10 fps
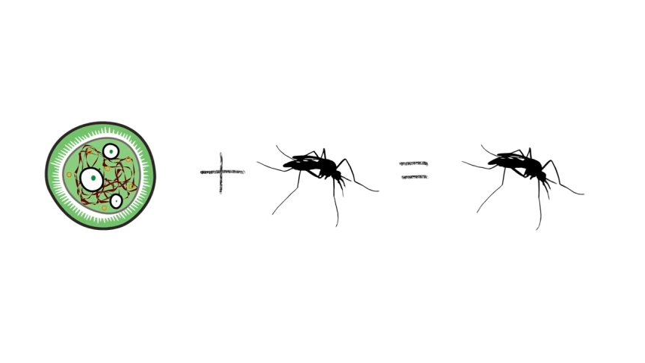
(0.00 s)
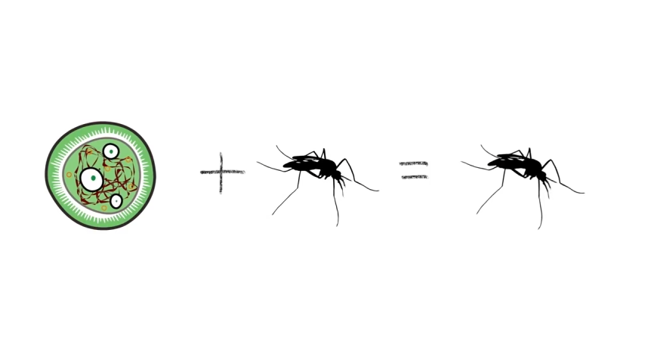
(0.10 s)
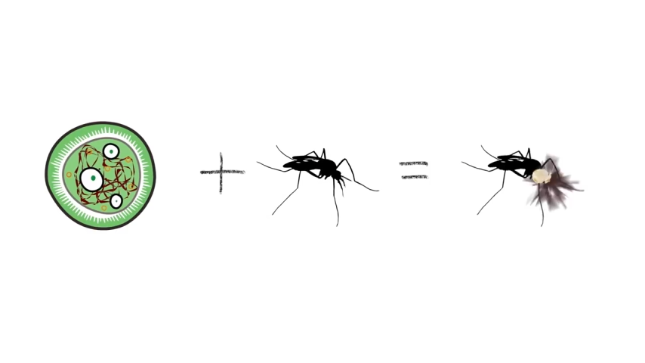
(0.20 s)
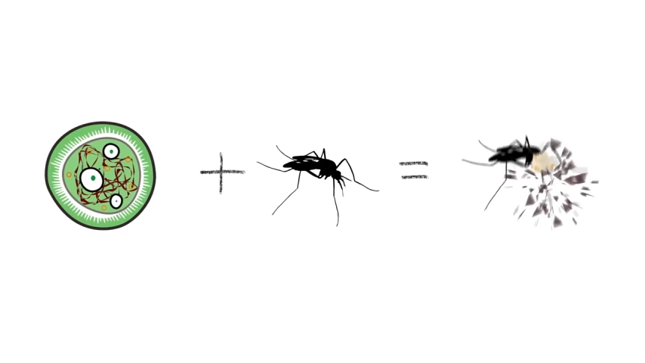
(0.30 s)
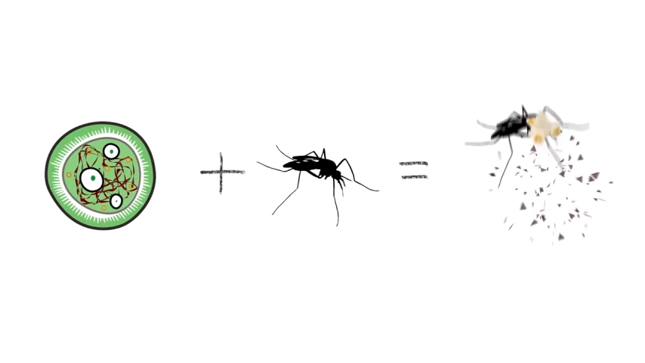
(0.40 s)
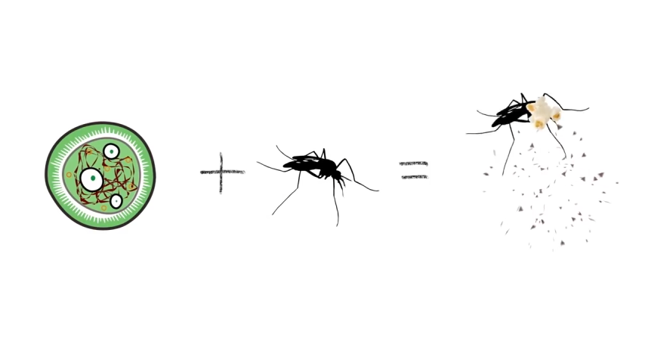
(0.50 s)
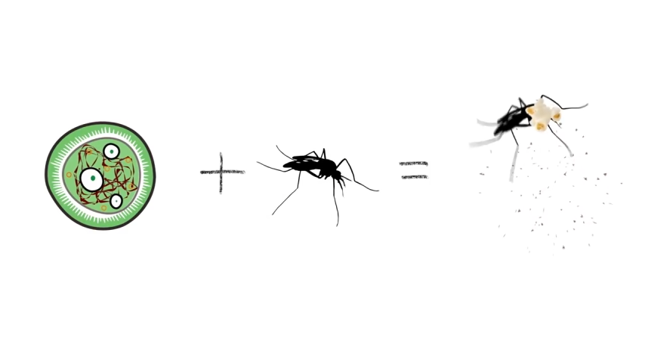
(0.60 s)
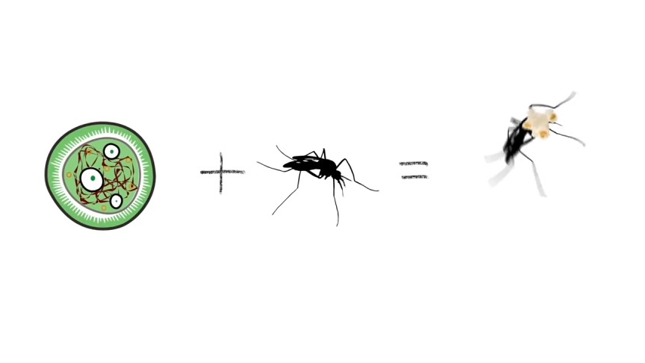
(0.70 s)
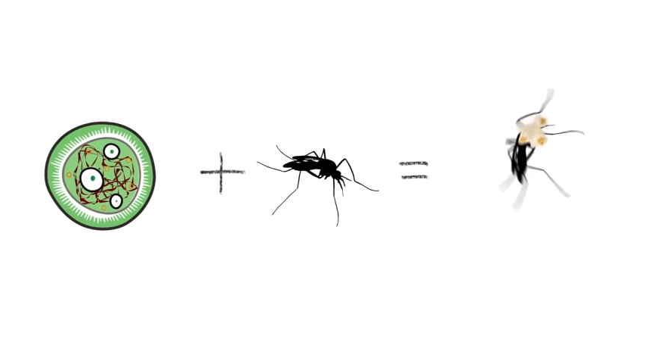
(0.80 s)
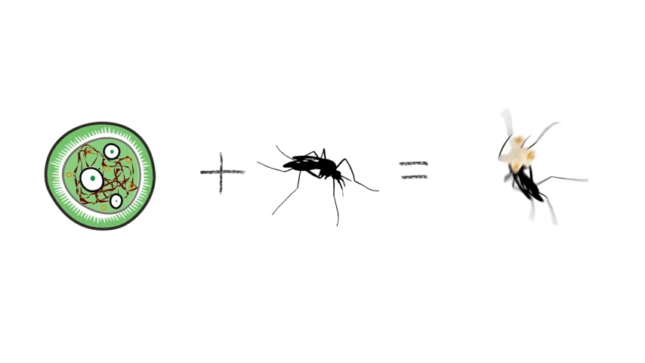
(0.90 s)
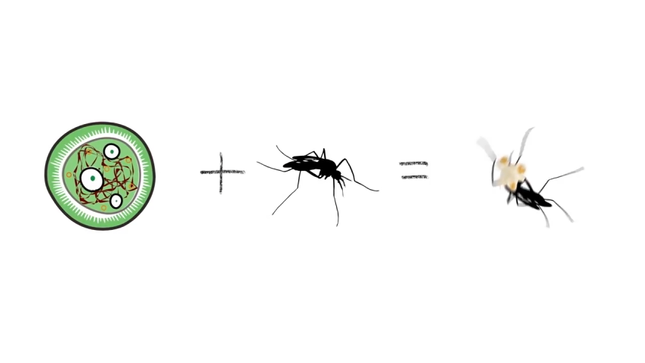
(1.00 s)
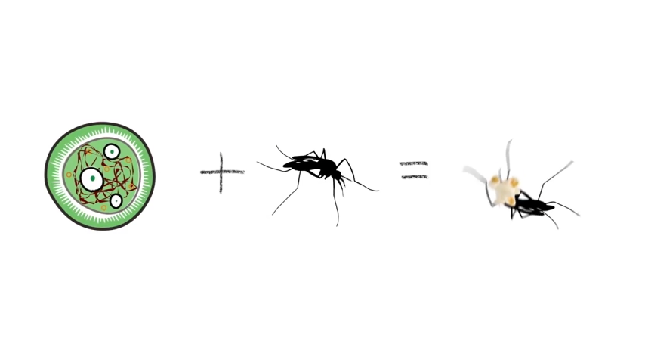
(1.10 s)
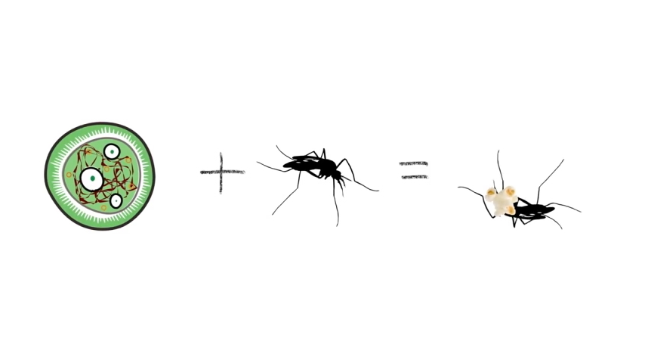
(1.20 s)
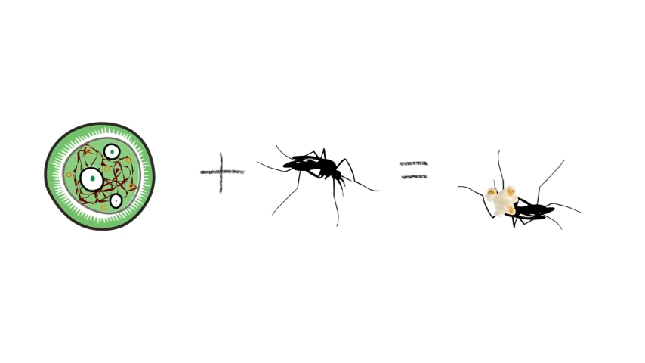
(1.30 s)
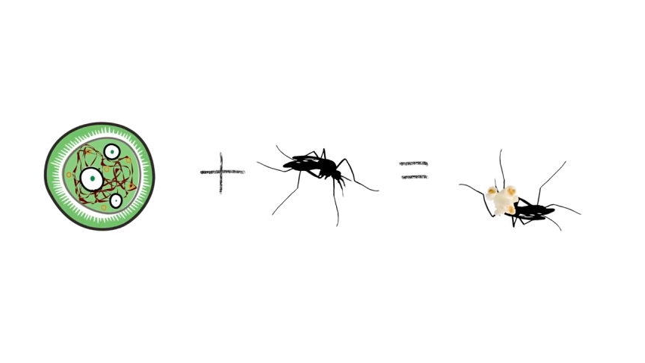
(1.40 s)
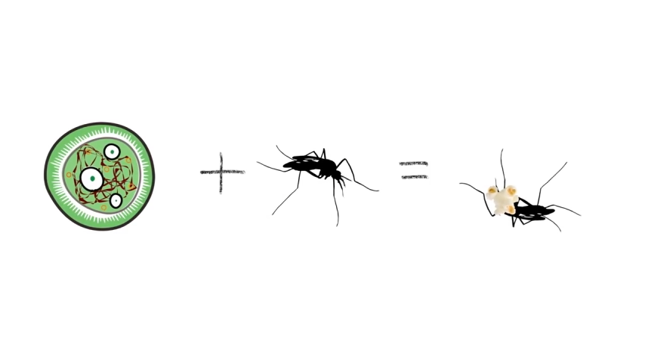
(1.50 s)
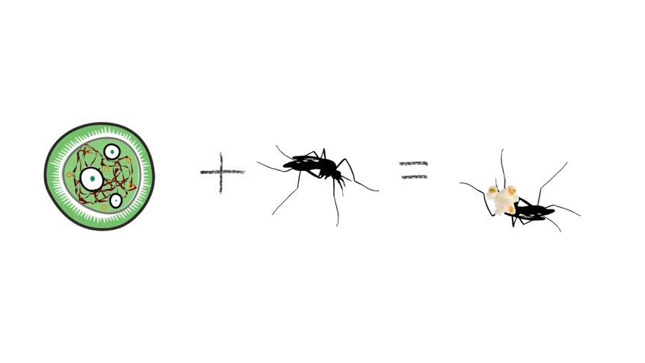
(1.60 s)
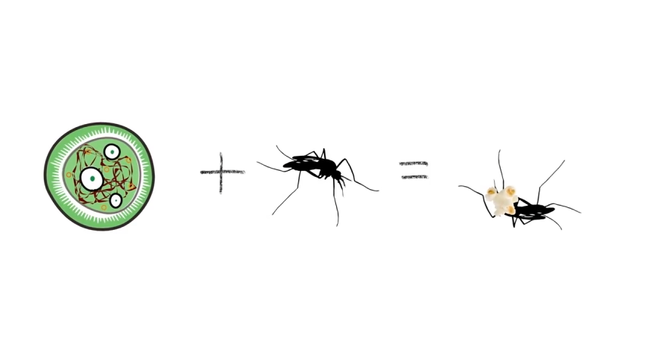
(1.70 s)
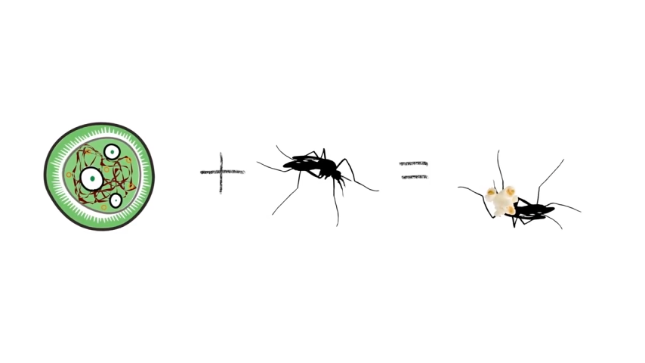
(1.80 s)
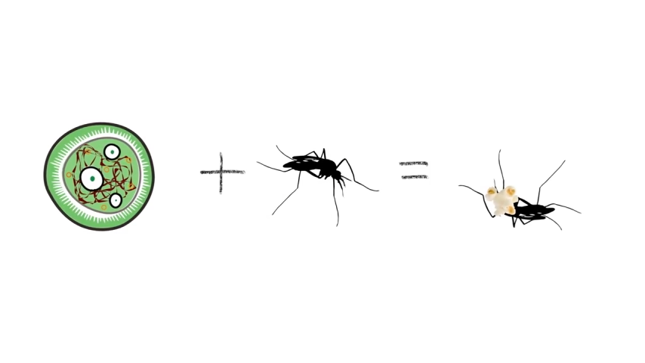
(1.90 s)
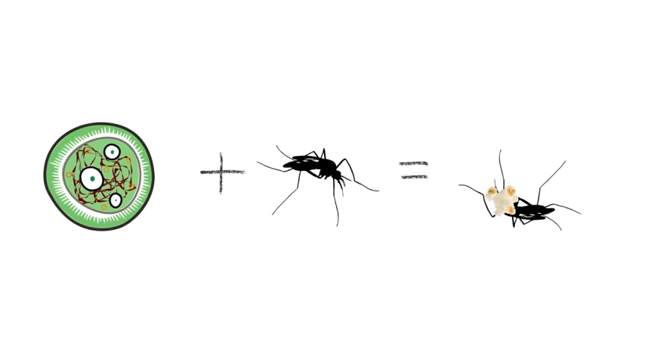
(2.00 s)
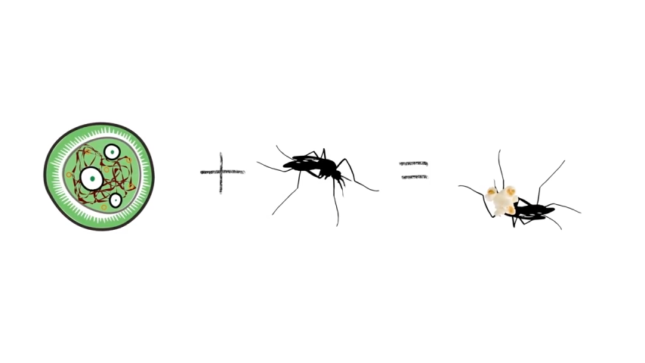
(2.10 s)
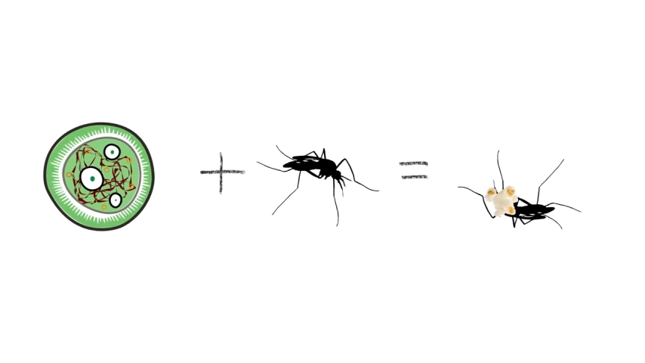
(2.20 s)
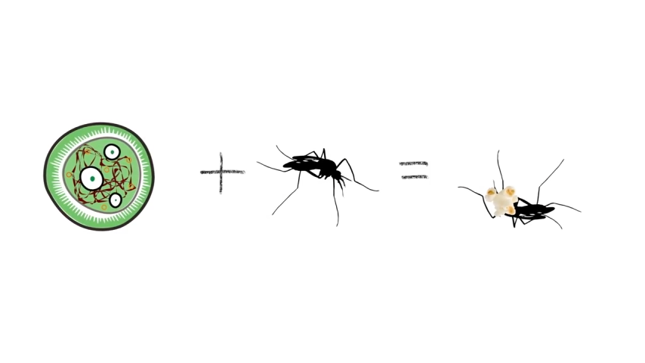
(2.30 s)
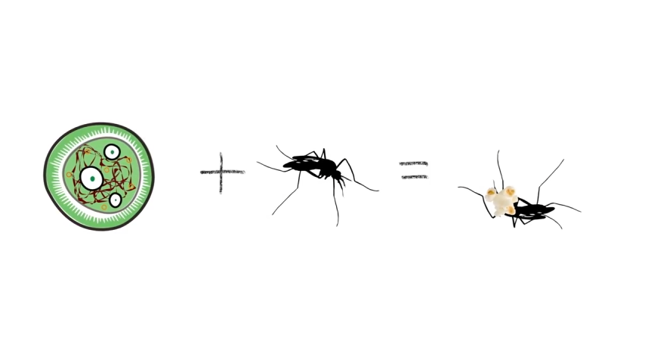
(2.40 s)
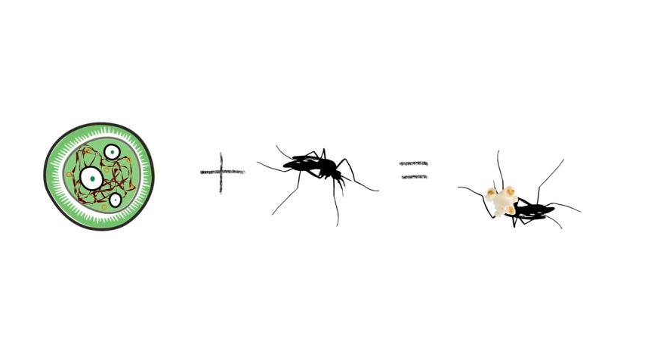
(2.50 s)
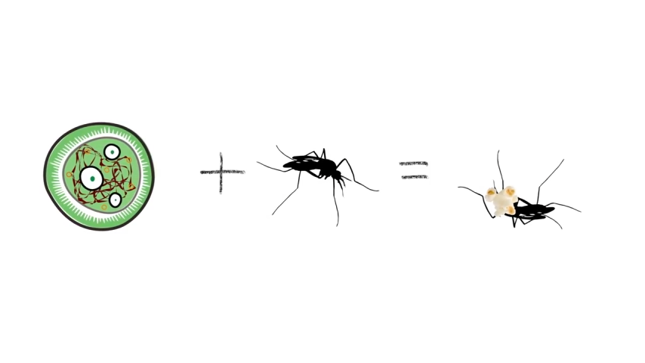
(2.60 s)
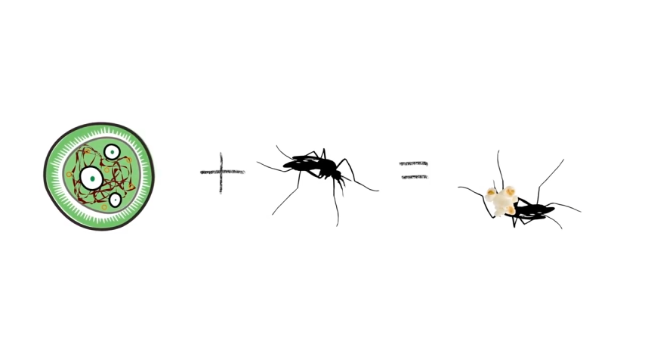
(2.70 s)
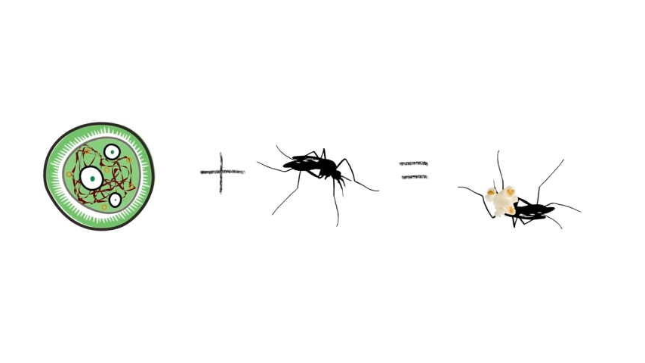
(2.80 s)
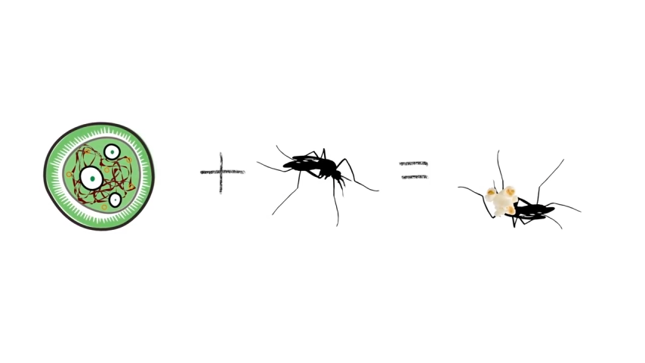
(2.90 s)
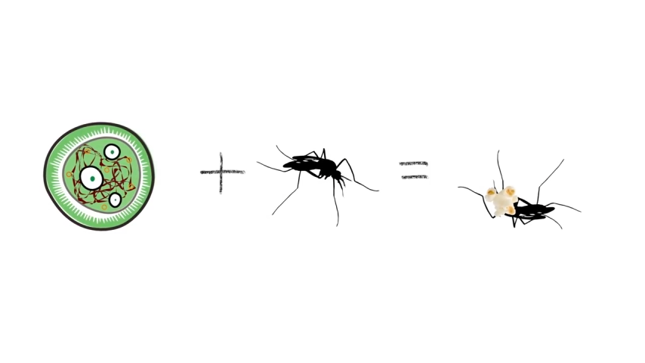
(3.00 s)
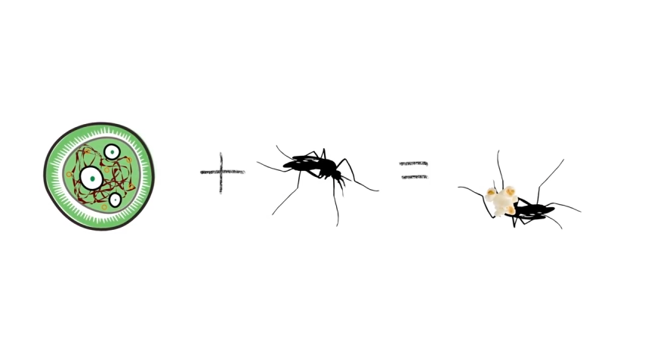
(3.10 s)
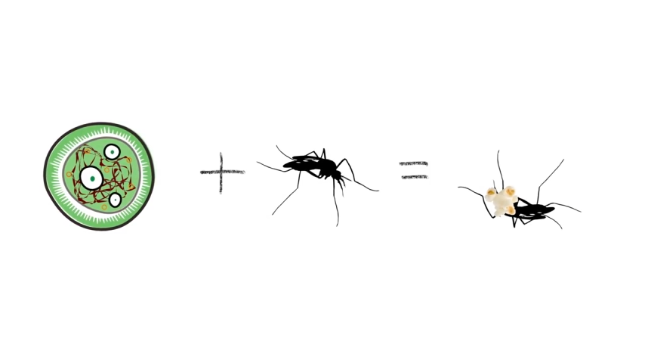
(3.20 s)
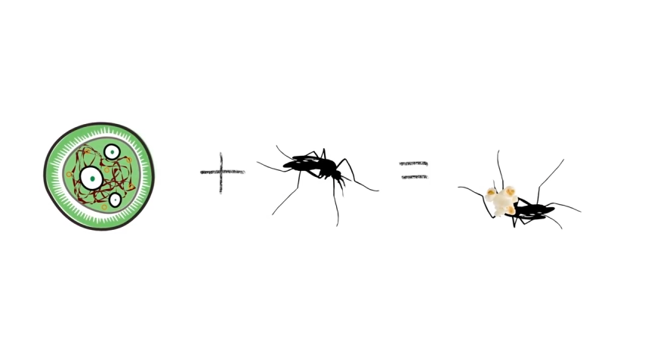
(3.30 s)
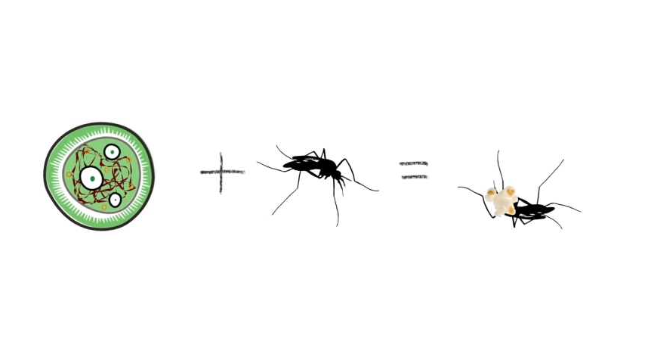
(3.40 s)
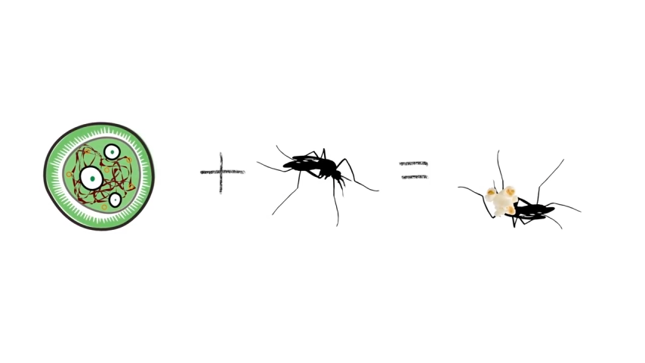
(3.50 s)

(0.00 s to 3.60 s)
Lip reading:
Nobody's mouth can be seen.